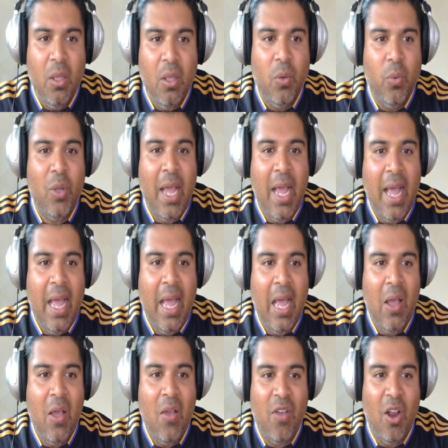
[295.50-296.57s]
We
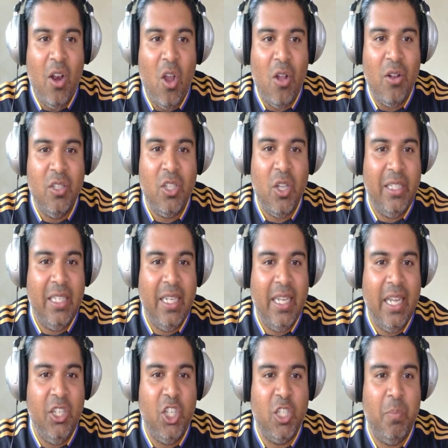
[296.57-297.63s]
have Alonso
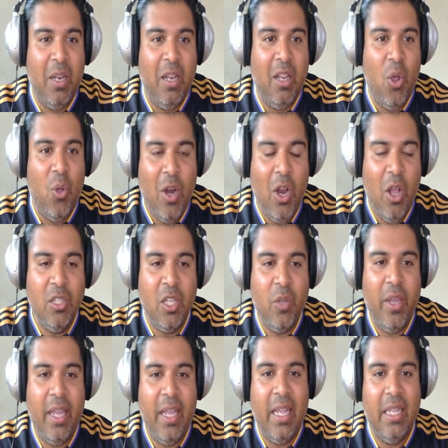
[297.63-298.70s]
here just below. Alonso
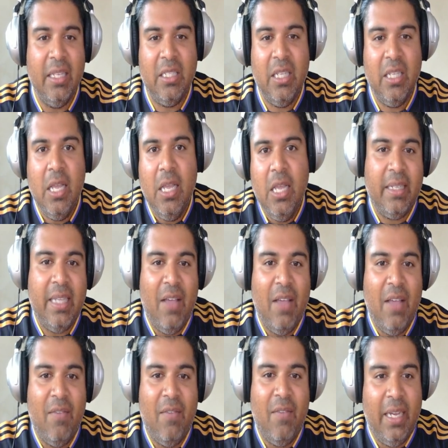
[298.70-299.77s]
is
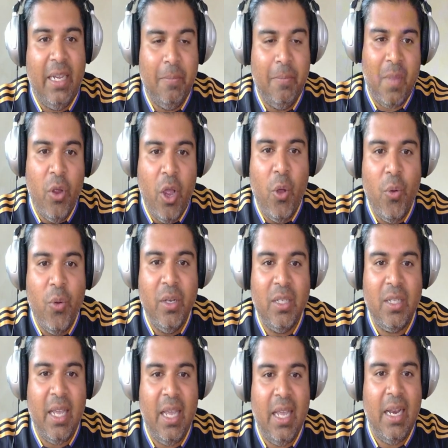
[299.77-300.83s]
heavily
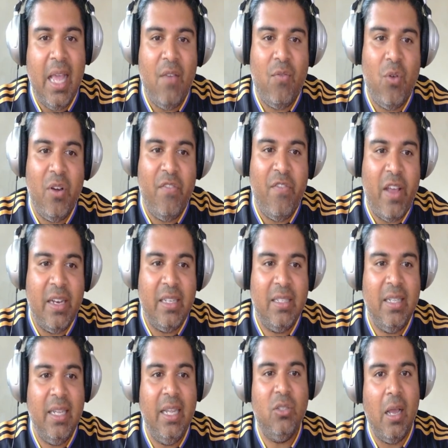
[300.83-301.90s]
owned in F1
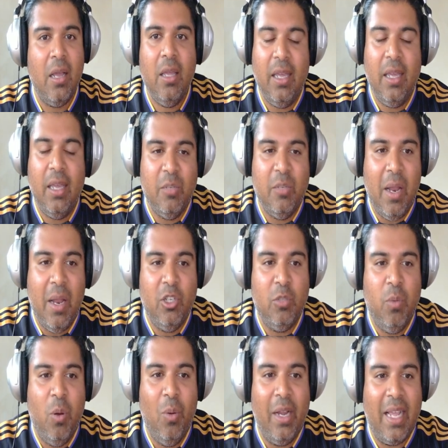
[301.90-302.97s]
Fantasy, so engaged managers
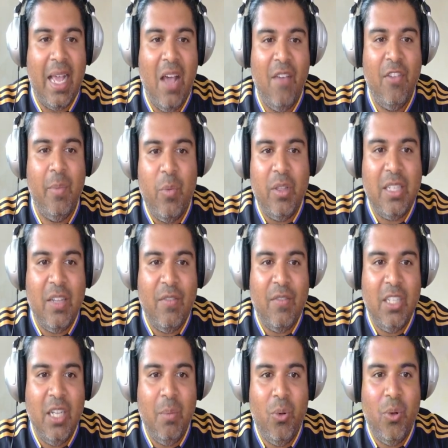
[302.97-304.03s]
probably have him with
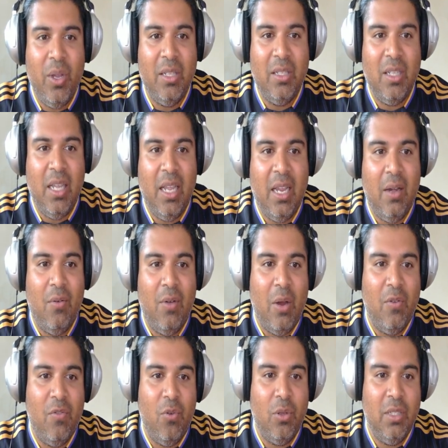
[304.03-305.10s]
17 points in
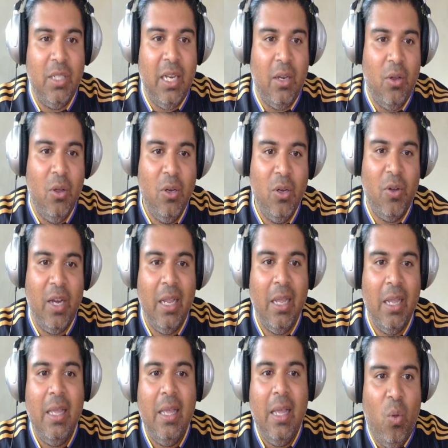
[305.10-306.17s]
round 14 in Hungary,
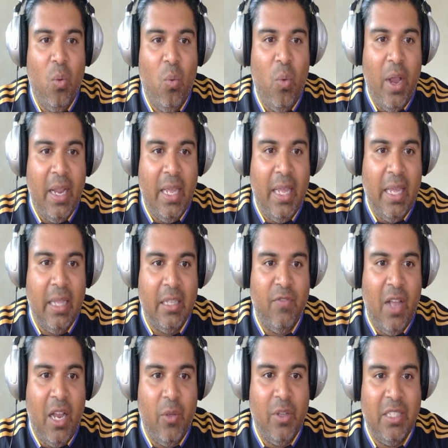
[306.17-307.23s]
when his
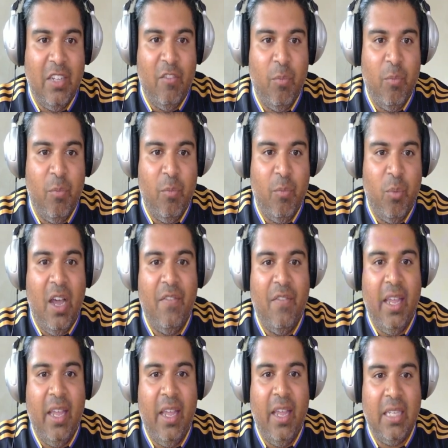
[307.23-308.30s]
value is 7.5,
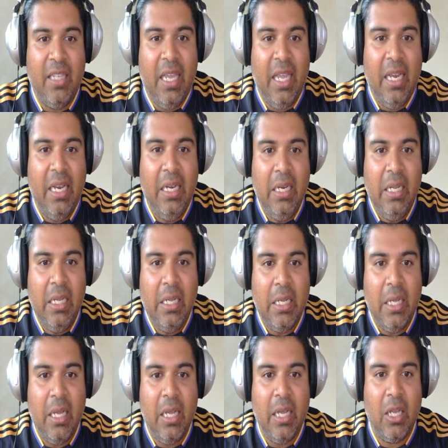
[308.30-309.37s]
he's in
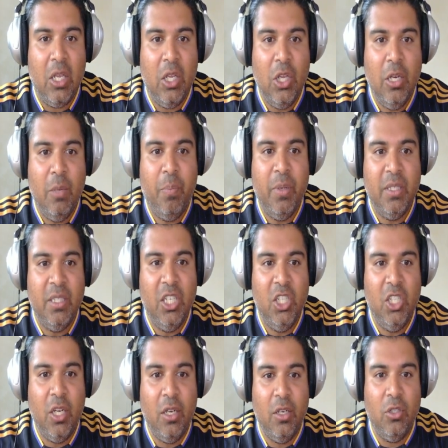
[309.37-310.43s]
good
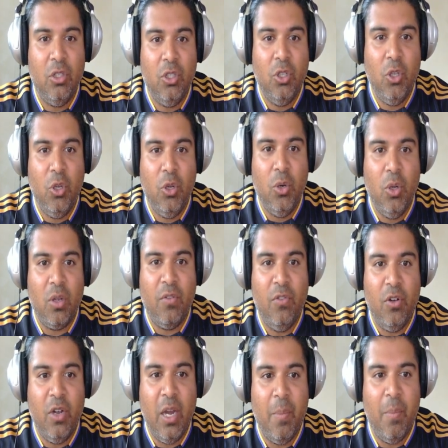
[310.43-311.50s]
position to look
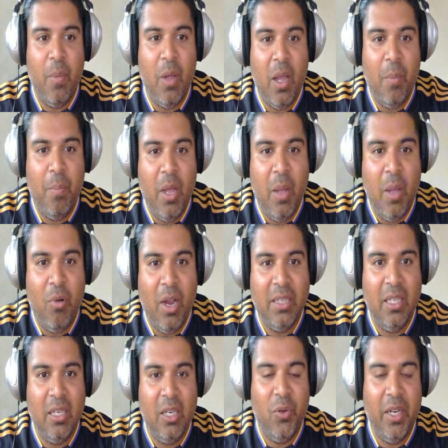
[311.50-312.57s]
for a
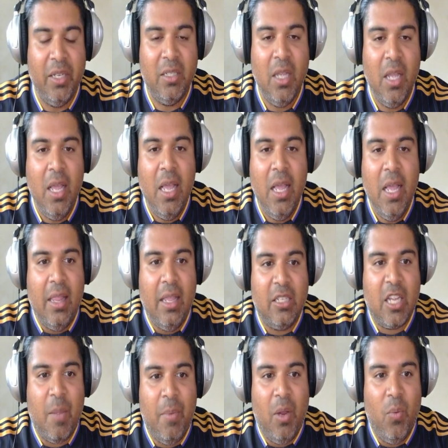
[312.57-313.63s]
price increase this
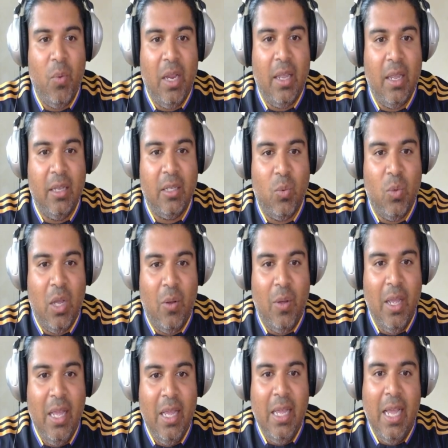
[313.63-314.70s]
coming week as well.
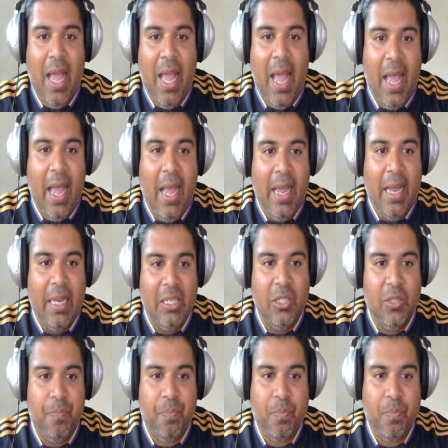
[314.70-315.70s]
And